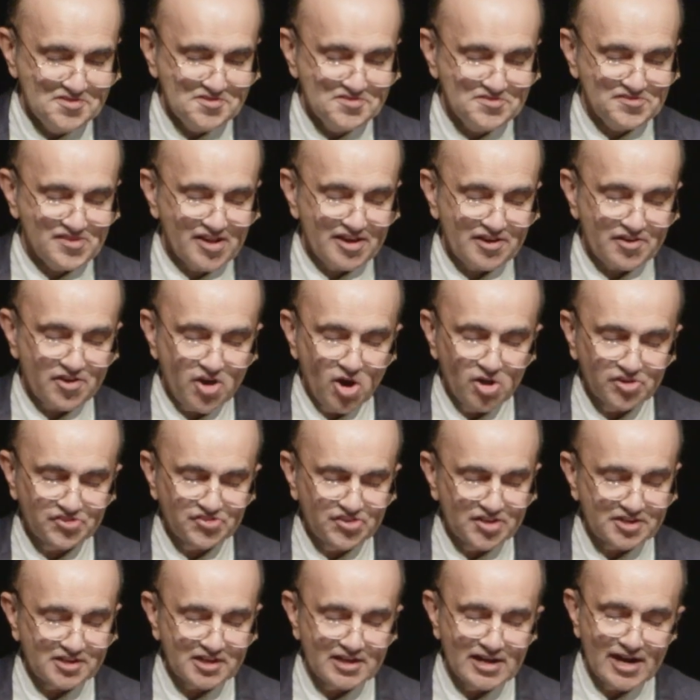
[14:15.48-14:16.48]

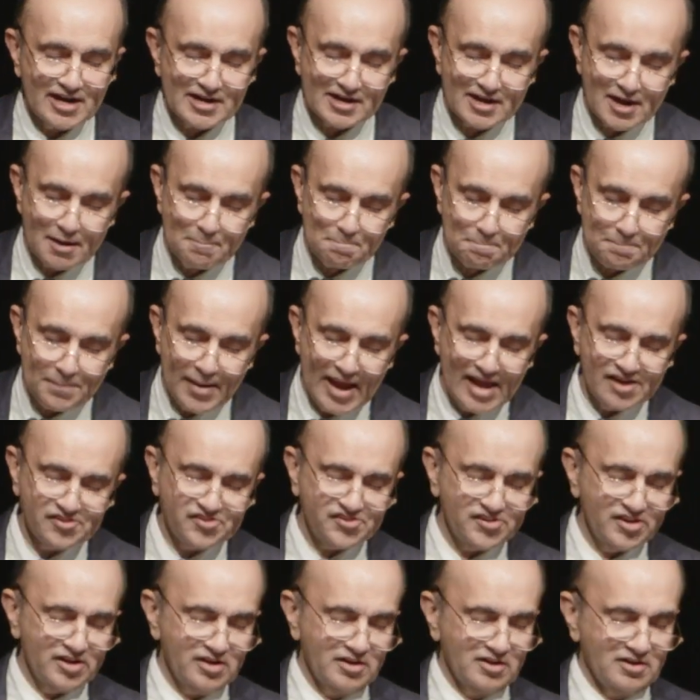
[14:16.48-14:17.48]
Generosity and
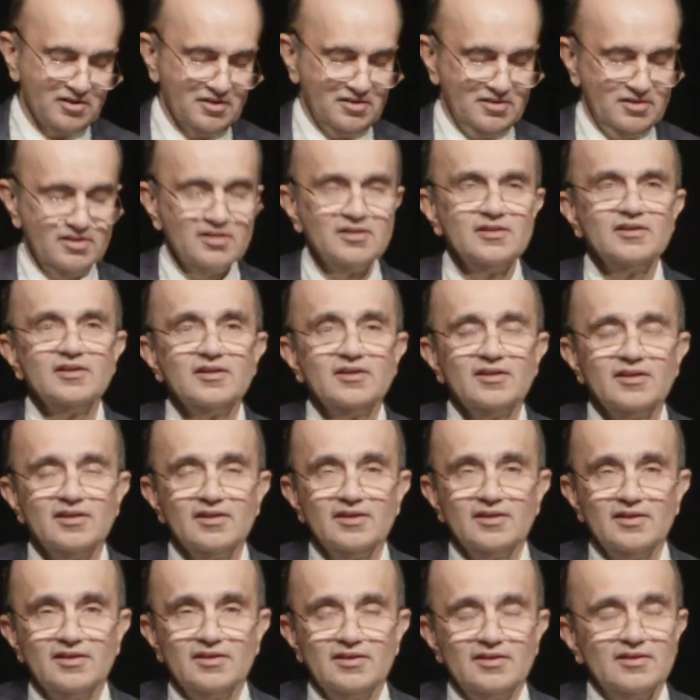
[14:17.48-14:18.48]
compassion
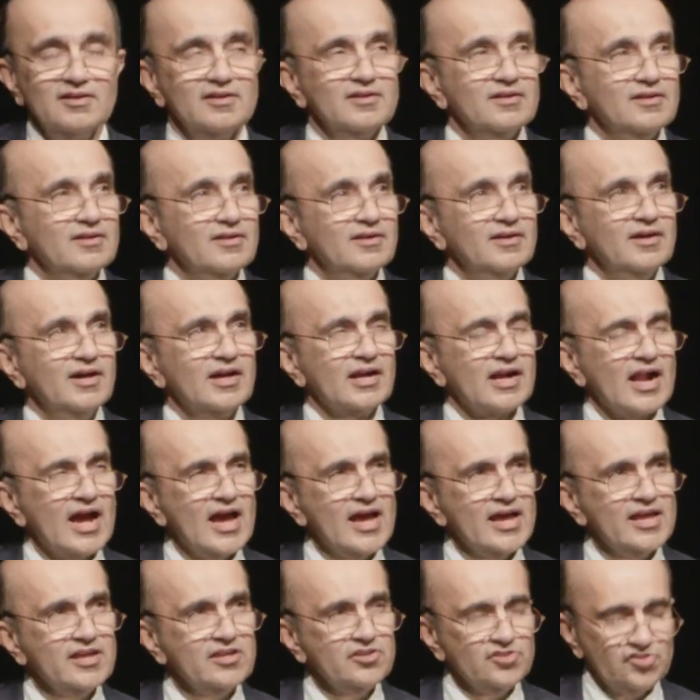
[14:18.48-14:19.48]

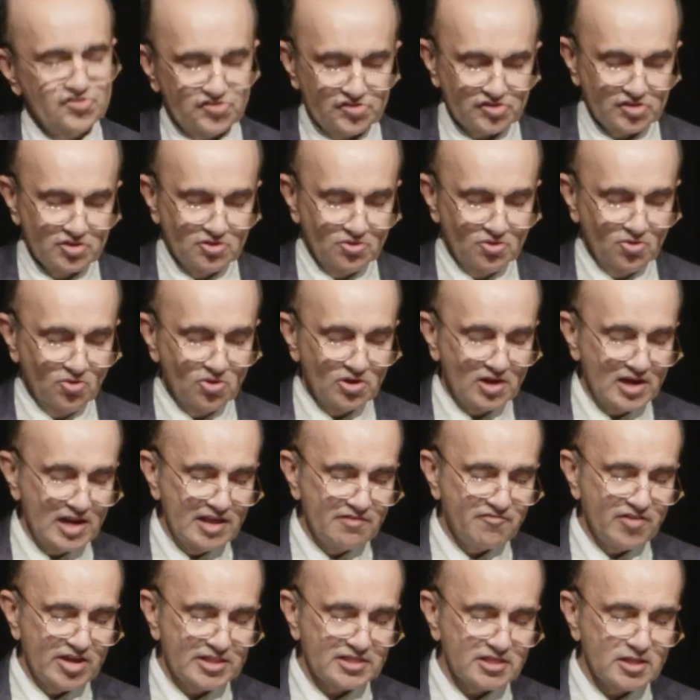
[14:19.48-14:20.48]
arise
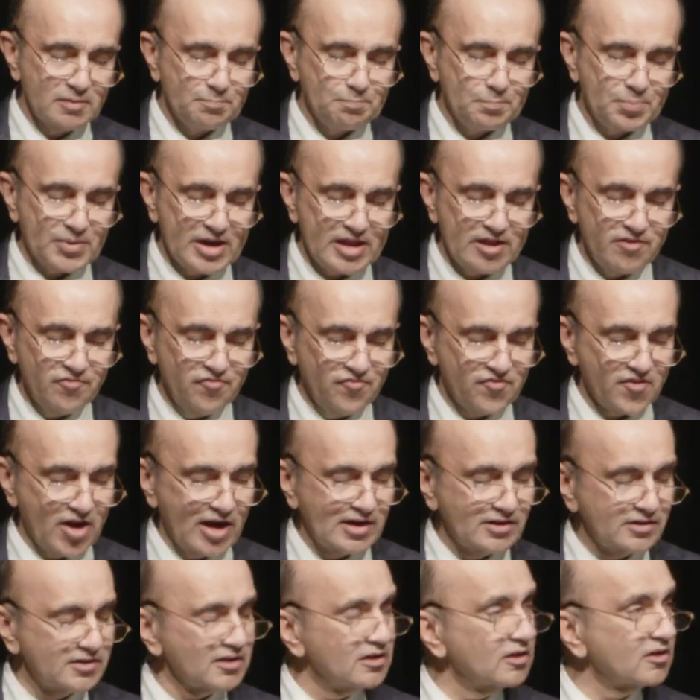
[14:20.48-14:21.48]
only when the
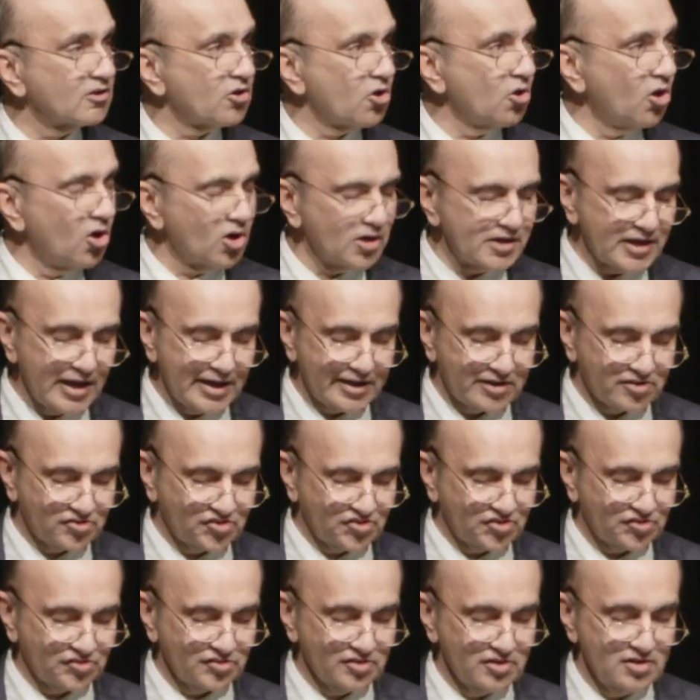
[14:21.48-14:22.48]
prefrontal
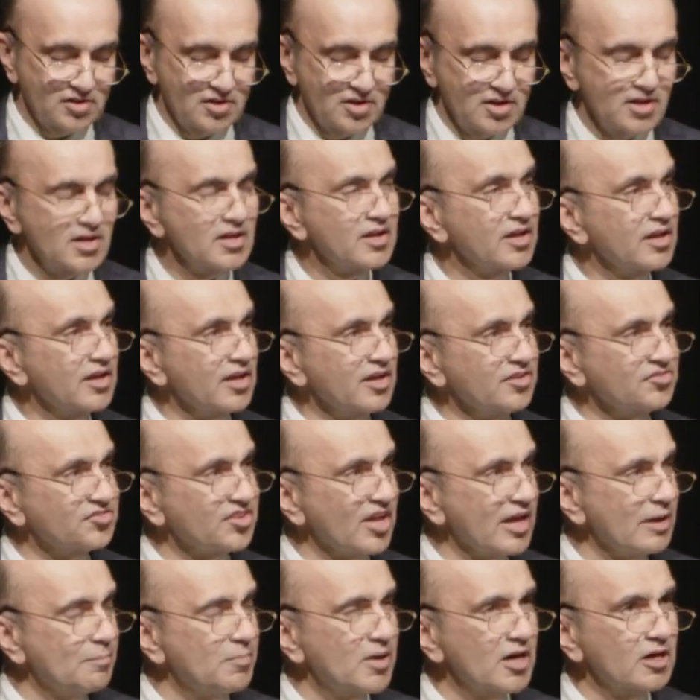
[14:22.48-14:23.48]
cortex is
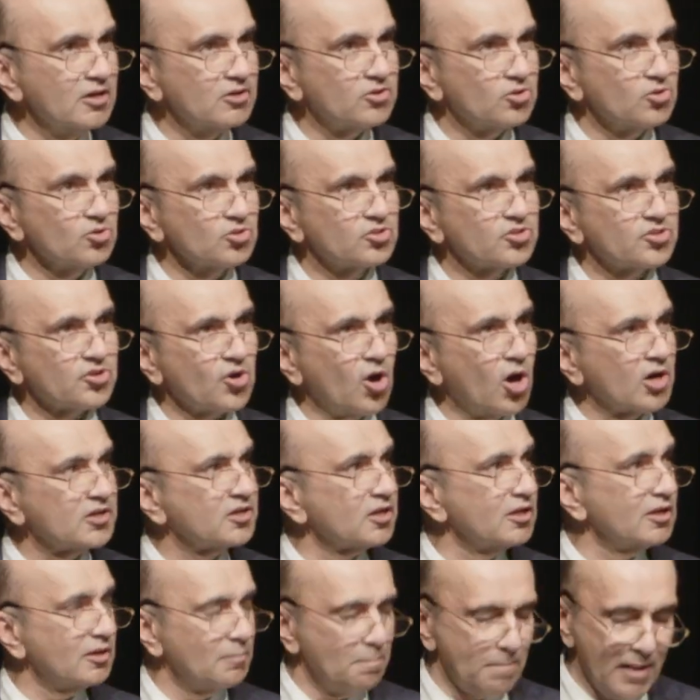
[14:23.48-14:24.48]
able to
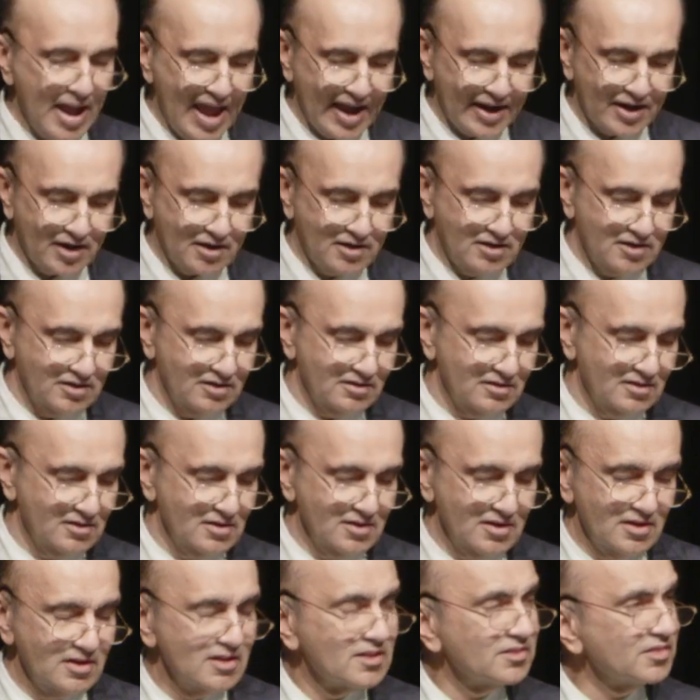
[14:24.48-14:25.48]
throttle back
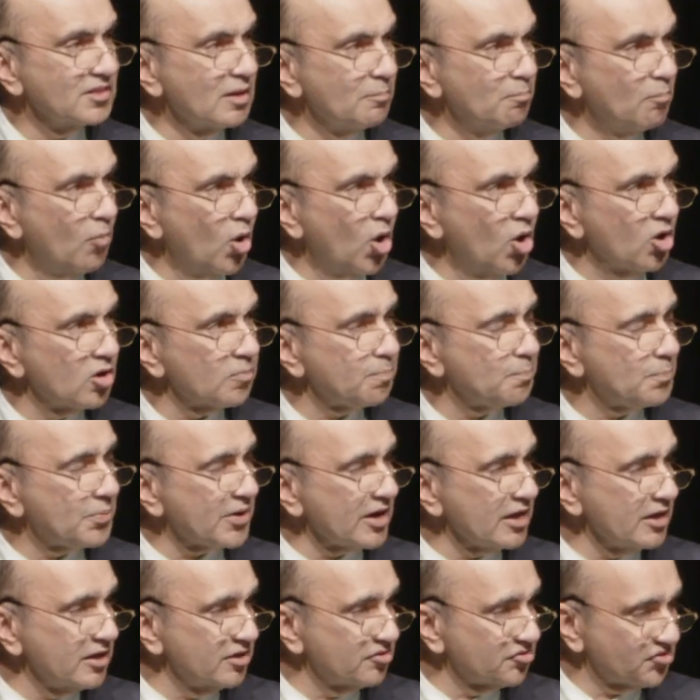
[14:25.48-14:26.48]
the more
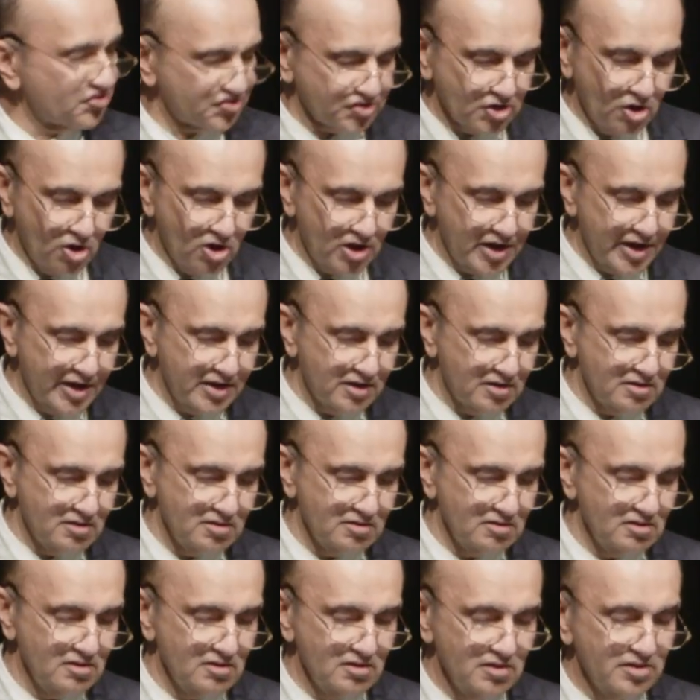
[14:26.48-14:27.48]
prehistoric
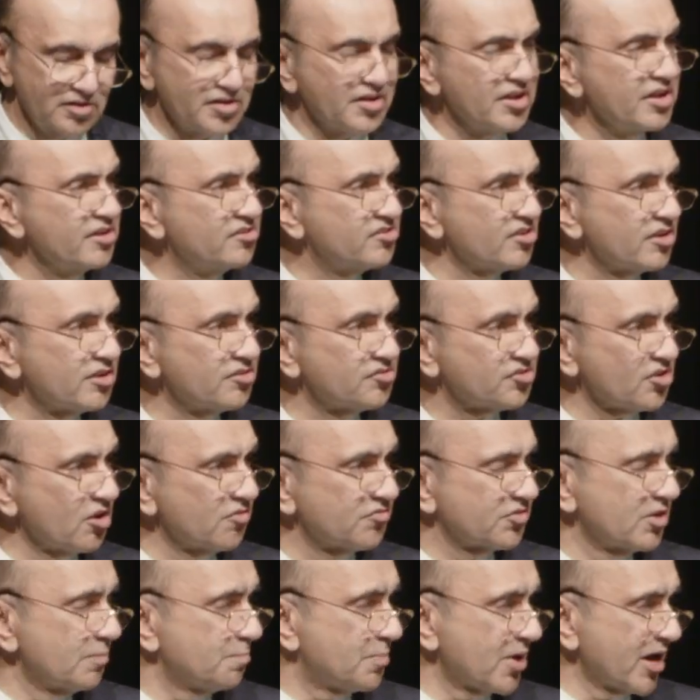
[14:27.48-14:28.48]
regions
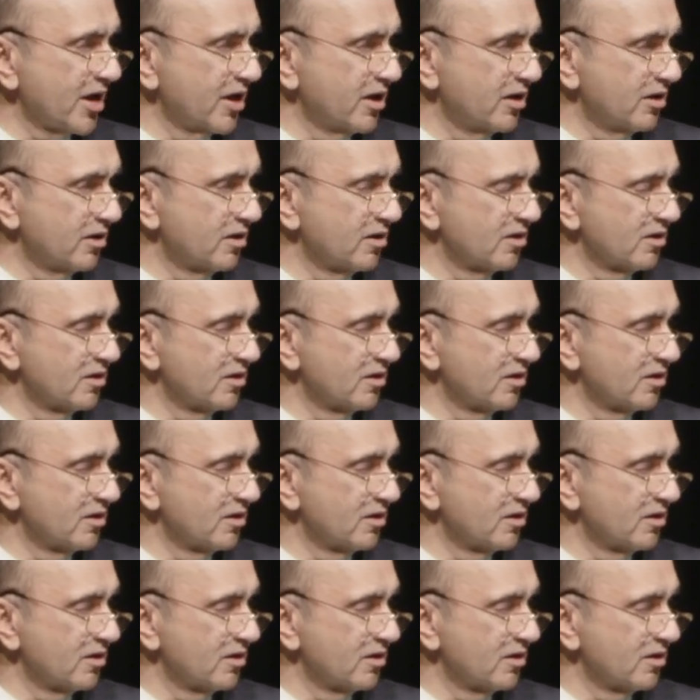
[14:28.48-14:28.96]
of the brain.